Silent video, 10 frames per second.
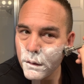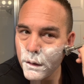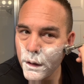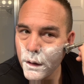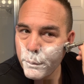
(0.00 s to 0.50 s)

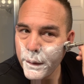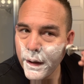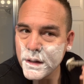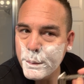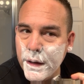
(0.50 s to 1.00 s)
you know,
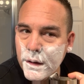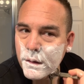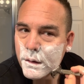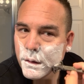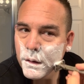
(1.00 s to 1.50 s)
as
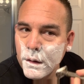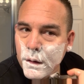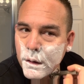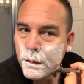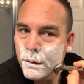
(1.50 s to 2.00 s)
being
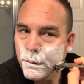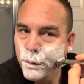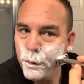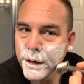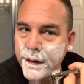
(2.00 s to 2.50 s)

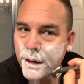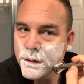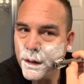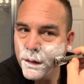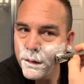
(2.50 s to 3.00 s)
Floridians
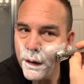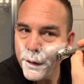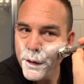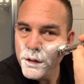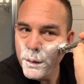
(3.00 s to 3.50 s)
that are
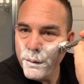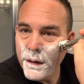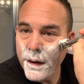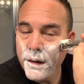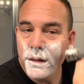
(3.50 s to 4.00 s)
used to living
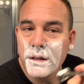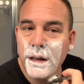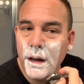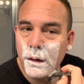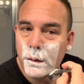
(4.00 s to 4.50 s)
down here in the
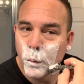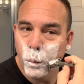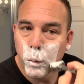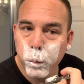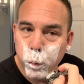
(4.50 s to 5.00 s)
South,
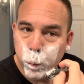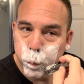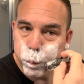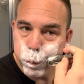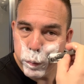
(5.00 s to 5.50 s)

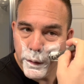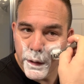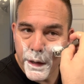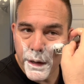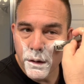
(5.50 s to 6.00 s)
in the
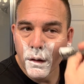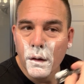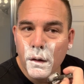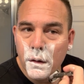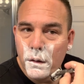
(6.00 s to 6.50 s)
heat,
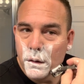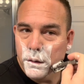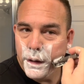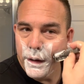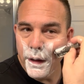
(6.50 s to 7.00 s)

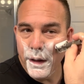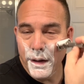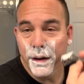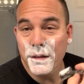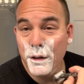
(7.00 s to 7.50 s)
it
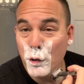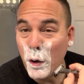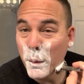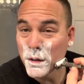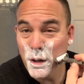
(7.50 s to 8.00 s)
is
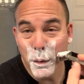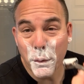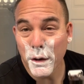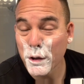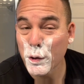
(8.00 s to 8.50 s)
enjoyable. So we're
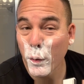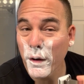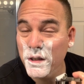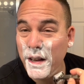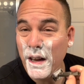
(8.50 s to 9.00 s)
wearing
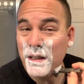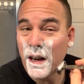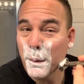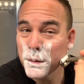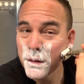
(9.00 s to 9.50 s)
shorts, tank
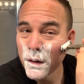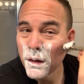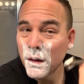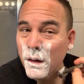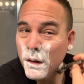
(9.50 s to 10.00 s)
tops,
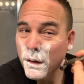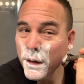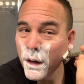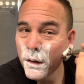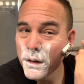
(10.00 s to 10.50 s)
you
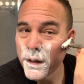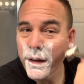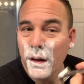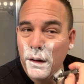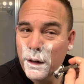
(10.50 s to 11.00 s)
know, it's like
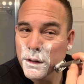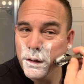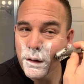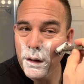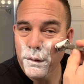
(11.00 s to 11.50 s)
it
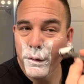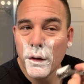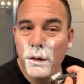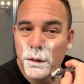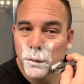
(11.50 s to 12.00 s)

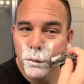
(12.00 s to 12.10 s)
feels